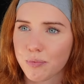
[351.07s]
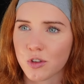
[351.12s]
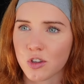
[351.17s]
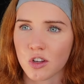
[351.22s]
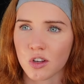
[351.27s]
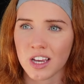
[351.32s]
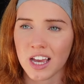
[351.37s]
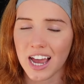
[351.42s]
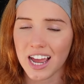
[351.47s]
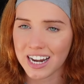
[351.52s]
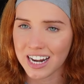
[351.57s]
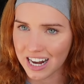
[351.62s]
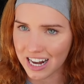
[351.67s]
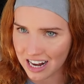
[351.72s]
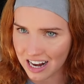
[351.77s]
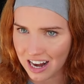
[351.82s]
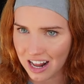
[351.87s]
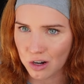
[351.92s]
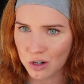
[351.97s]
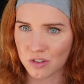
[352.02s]
So getting in
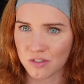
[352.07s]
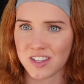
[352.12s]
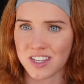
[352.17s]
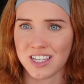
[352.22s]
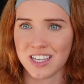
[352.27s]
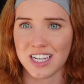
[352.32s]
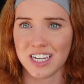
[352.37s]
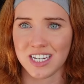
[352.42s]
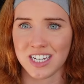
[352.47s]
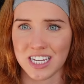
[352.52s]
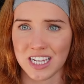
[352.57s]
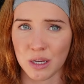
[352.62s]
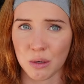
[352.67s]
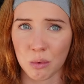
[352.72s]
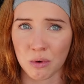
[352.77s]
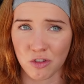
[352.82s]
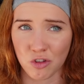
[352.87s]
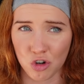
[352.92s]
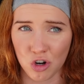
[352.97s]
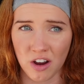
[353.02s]
and out of the city
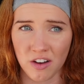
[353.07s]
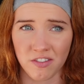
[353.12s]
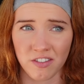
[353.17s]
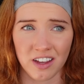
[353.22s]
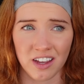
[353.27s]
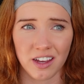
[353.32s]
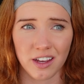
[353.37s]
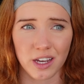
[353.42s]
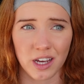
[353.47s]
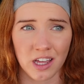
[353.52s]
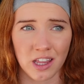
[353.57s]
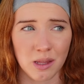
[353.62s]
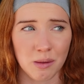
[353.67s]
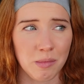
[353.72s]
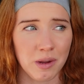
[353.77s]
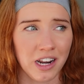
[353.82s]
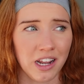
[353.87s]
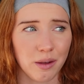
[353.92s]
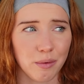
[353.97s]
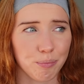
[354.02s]
with traffic at the
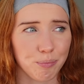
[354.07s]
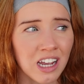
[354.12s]
minute,